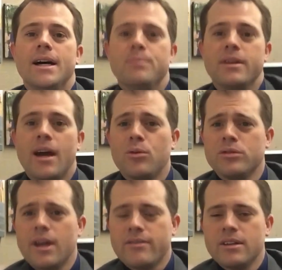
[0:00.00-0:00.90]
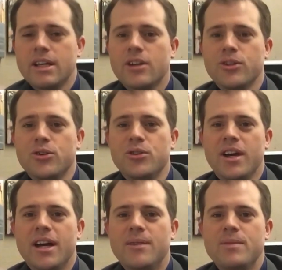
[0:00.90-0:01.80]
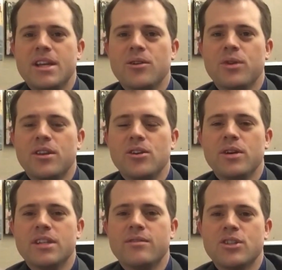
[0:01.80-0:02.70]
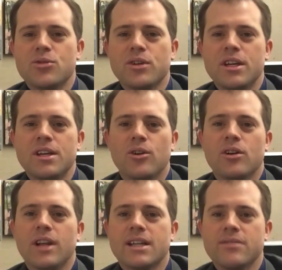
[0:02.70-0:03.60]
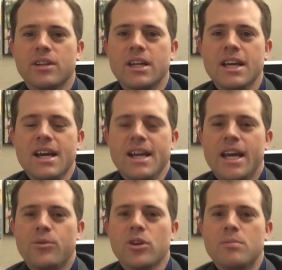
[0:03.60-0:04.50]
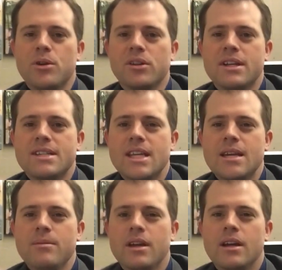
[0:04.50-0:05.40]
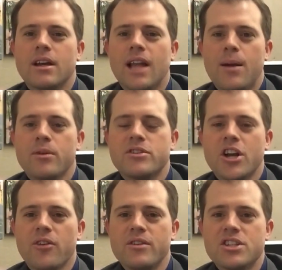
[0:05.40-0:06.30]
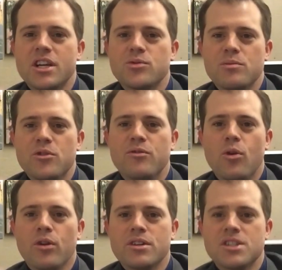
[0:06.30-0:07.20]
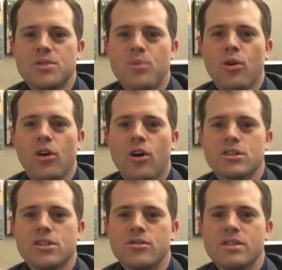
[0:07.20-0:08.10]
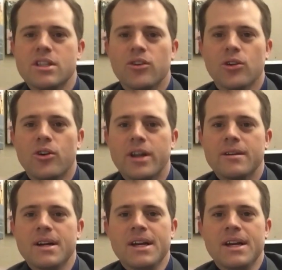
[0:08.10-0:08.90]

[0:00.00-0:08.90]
But that will definitely include meeting with you individually or collectively and really building a team and a collaborative shared vision as we move forward to support all students in their learning.